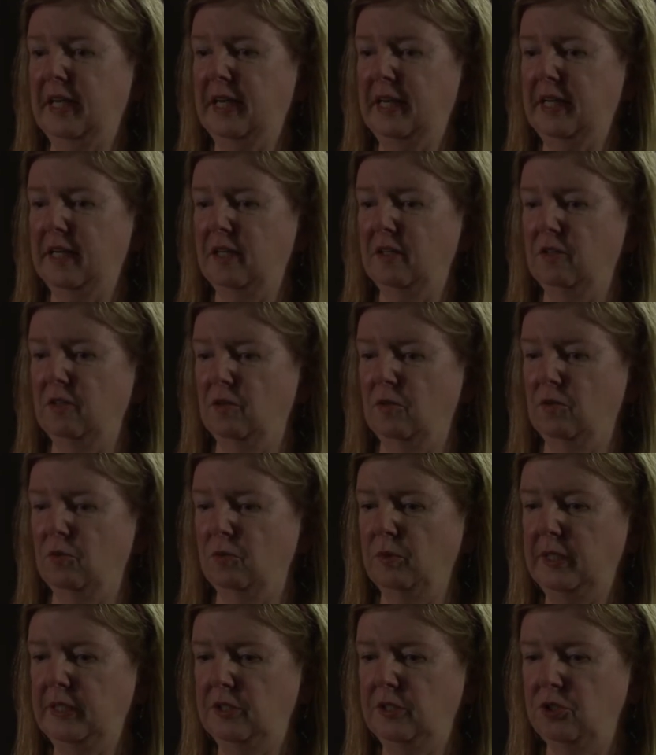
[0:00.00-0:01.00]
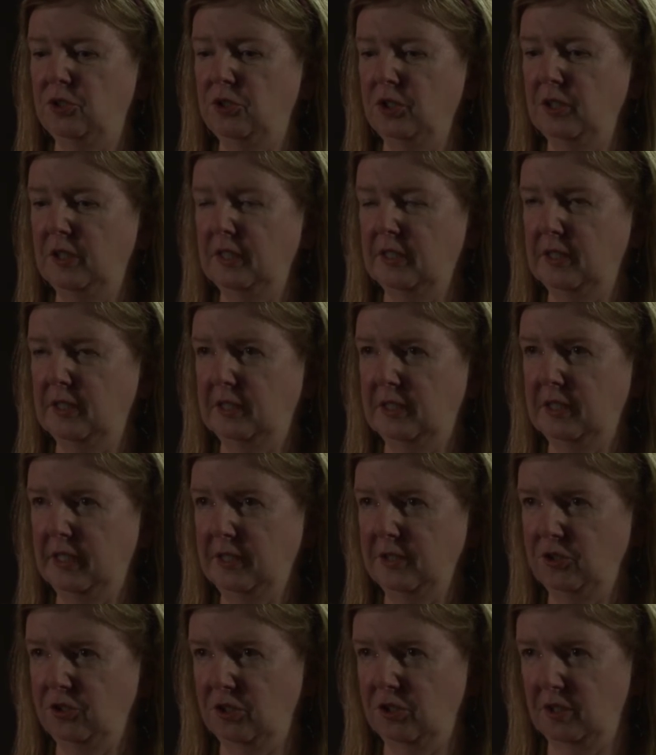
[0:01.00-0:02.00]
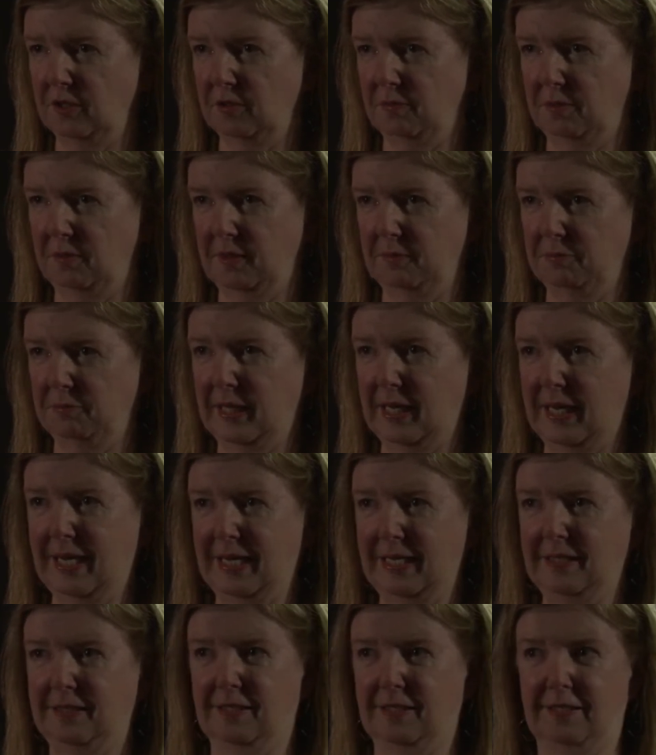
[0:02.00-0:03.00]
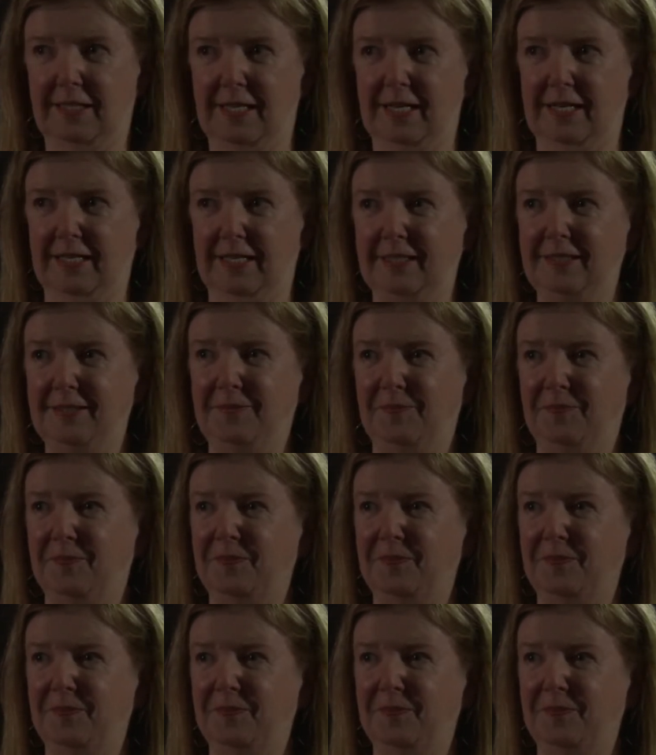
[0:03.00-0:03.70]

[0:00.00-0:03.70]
and we stood at attention behind a line.